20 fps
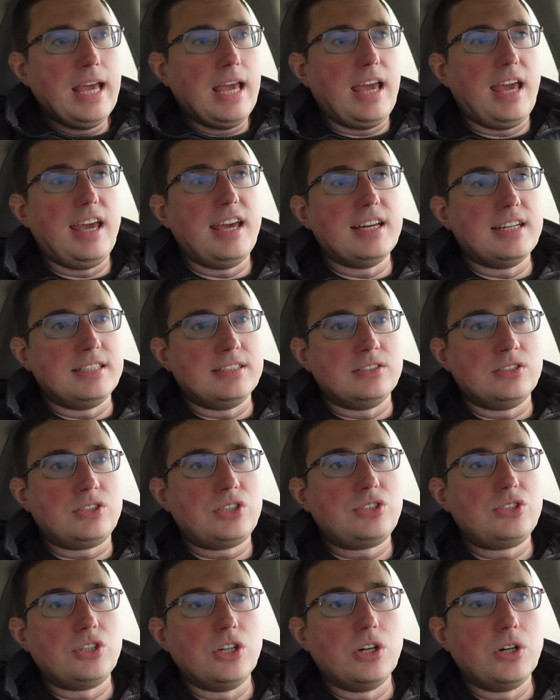And
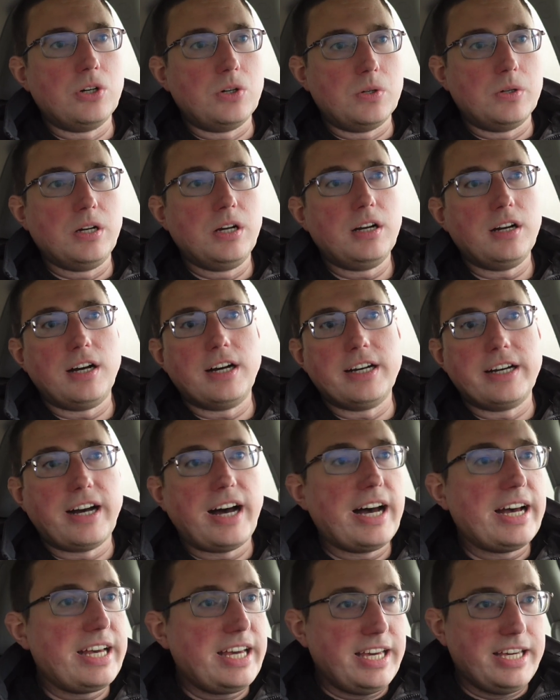so
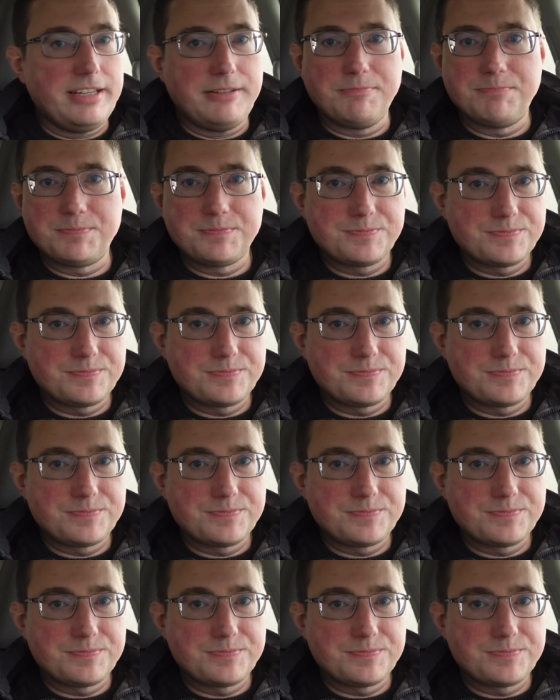I